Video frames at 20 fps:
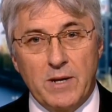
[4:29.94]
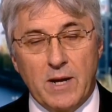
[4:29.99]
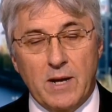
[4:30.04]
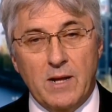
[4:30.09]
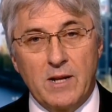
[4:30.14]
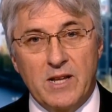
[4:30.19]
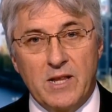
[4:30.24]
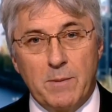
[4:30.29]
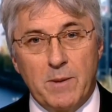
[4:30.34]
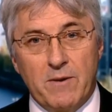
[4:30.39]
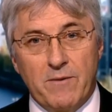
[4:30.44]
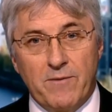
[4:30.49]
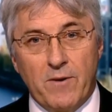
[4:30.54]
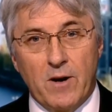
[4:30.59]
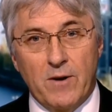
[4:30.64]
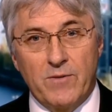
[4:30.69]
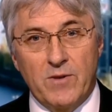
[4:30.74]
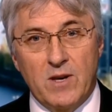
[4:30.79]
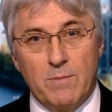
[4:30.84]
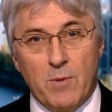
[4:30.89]
made it clear there'd be a
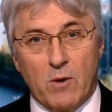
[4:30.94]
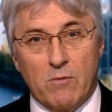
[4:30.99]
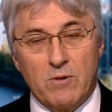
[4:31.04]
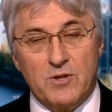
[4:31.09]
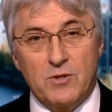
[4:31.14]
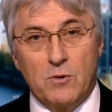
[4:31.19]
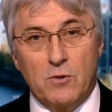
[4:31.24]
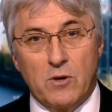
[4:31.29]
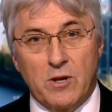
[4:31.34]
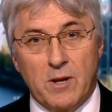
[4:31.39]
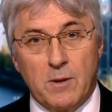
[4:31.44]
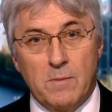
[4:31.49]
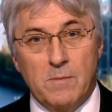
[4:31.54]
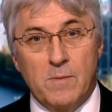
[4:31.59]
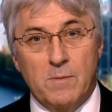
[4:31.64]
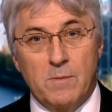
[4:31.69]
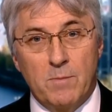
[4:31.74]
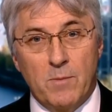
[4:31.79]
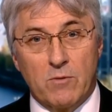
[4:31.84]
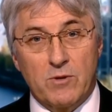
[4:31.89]
five-year
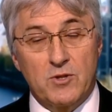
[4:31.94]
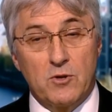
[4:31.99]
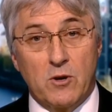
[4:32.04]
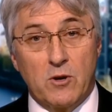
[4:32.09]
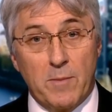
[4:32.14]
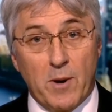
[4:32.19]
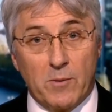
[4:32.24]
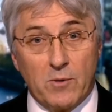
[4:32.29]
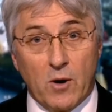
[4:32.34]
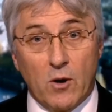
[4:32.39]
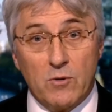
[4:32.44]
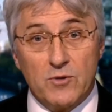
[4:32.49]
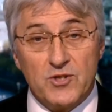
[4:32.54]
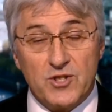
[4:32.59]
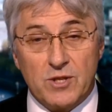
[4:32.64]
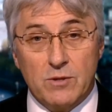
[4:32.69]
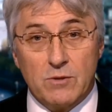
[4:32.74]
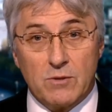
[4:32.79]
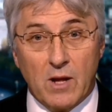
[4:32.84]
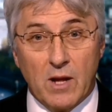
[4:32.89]
moratorium, moratorium on
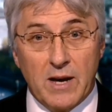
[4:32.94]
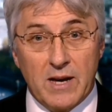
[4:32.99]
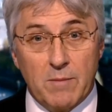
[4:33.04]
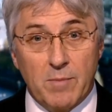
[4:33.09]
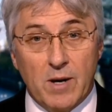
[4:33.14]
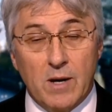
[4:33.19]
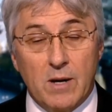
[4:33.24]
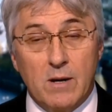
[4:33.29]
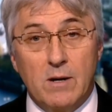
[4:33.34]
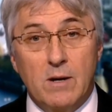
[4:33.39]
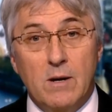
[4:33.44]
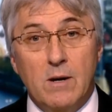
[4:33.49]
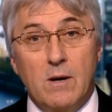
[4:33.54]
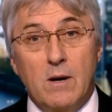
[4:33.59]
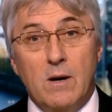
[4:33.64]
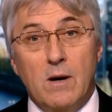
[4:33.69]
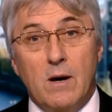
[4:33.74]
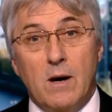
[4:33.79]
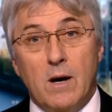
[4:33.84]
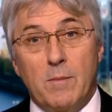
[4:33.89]
unskilled labour
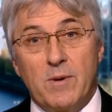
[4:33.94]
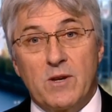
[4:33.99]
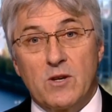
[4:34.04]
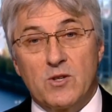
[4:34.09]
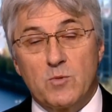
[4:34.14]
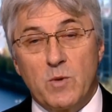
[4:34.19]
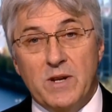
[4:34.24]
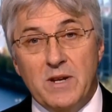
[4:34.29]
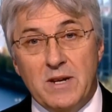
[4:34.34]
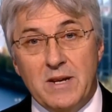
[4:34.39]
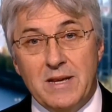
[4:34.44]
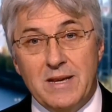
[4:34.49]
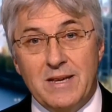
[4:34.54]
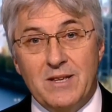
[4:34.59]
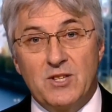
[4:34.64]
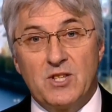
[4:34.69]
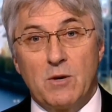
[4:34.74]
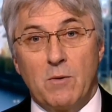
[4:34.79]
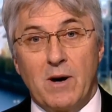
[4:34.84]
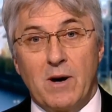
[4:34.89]
uh, because we
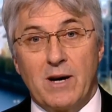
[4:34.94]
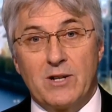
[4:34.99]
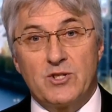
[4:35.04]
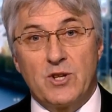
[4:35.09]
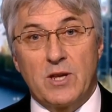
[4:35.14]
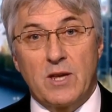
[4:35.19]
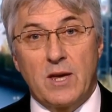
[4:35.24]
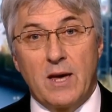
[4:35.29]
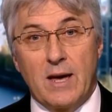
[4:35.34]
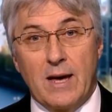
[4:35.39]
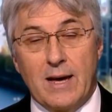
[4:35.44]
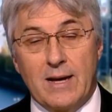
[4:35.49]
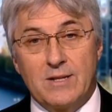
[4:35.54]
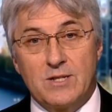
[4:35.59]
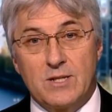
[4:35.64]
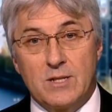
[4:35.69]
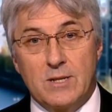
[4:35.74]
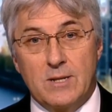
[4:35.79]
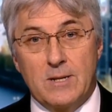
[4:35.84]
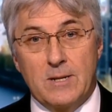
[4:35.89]
need to actually
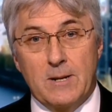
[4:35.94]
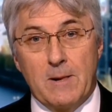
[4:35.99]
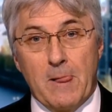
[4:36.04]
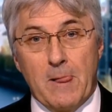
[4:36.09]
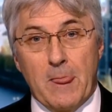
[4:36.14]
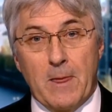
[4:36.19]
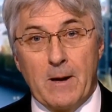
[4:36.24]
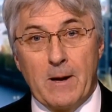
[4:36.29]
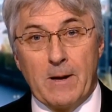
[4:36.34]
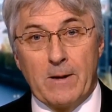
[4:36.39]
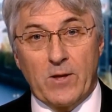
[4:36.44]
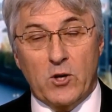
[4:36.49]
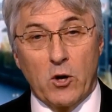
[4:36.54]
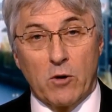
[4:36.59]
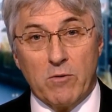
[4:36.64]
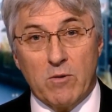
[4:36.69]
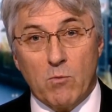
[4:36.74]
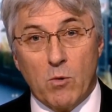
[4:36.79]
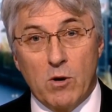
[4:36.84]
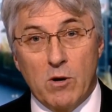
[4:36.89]
get uh, the
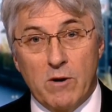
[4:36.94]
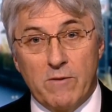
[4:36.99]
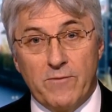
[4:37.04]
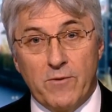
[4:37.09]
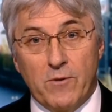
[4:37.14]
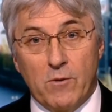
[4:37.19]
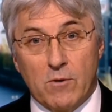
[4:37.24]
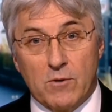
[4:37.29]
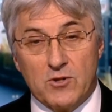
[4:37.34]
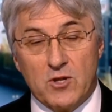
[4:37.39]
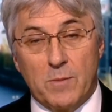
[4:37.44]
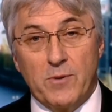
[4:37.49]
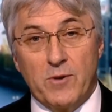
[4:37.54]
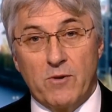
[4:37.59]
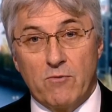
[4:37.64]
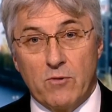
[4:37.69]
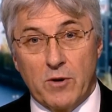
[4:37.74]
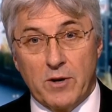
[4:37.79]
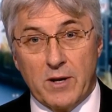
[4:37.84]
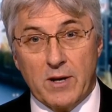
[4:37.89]
current workforce up
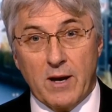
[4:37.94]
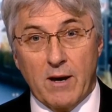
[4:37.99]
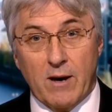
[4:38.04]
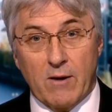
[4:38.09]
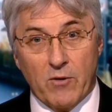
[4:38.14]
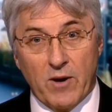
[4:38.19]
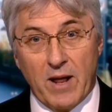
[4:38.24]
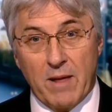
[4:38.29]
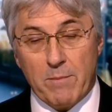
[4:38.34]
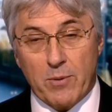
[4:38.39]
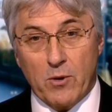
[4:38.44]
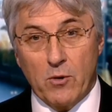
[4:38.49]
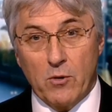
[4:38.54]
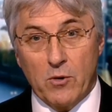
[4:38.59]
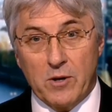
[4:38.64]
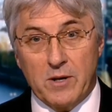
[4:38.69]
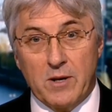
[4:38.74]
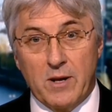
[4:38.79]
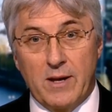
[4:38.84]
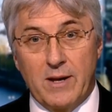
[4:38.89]
and running, our
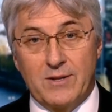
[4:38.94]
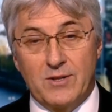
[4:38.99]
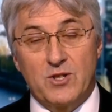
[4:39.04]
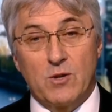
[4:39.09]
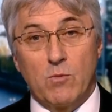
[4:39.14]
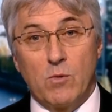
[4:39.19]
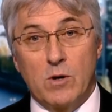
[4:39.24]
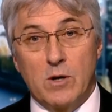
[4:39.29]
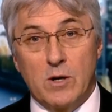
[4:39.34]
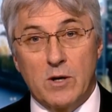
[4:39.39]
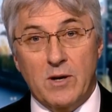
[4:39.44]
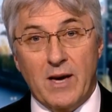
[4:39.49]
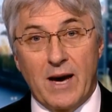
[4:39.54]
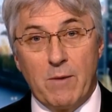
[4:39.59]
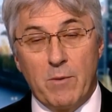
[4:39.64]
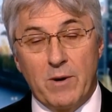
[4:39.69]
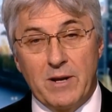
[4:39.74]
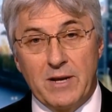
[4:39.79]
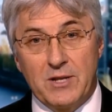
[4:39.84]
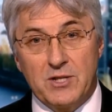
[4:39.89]
unemployed into work,
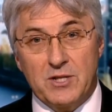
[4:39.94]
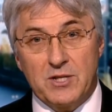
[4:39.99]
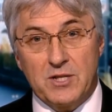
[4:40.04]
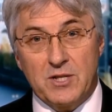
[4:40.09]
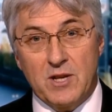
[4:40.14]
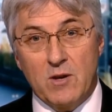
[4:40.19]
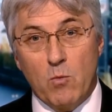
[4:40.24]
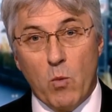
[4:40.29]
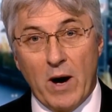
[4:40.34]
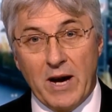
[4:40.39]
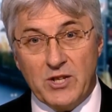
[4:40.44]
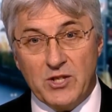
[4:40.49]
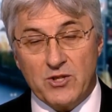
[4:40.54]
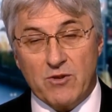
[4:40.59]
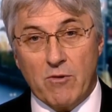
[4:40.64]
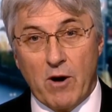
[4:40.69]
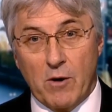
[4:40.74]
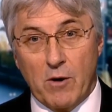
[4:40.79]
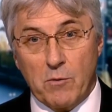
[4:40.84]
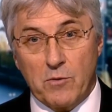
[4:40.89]
and we need to see
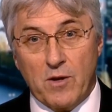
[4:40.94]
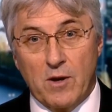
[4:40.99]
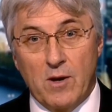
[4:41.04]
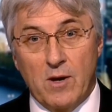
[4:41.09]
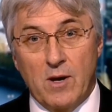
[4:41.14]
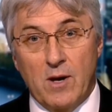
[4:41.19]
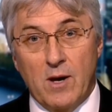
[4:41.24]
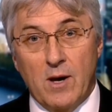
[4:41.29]
wage growth.